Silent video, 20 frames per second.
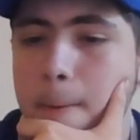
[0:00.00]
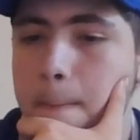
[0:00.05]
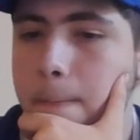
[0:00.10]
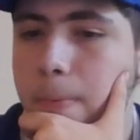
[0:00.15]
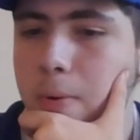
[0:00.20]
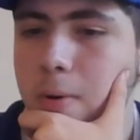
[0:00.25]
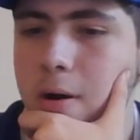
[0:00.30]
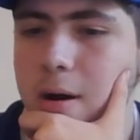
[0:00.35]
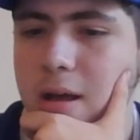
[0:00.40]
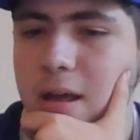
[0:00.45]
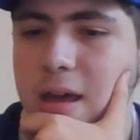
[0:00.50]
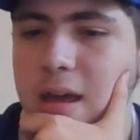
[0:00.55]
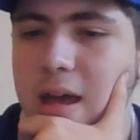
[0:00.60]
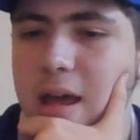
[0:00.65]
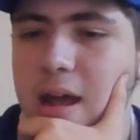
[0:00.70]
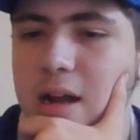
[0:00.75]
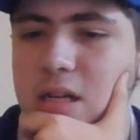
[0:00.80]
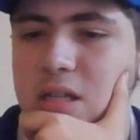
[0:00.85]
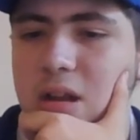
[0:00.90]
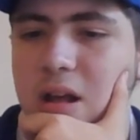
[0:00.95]

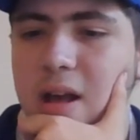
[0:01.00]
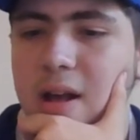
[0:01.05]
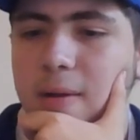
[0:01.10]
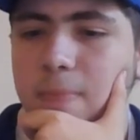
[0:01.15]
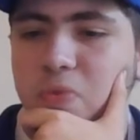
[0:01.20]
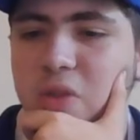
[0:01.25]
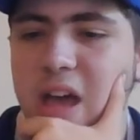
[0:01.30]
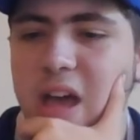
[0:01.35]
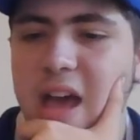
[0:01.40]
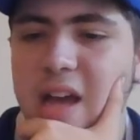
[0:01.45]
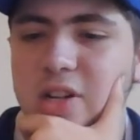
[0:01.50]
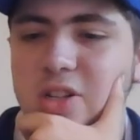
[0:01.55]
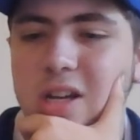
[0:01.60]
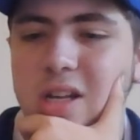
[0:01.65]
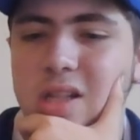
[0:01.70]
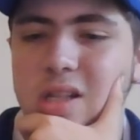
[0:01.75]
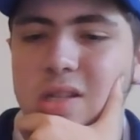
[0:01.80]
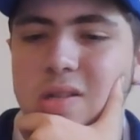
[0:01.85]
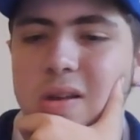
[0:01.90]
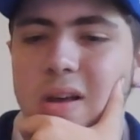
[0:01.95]
Brilliant,
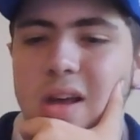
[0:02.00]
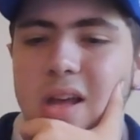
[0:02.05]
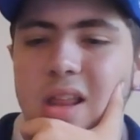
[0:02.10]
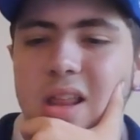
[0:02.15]
legends.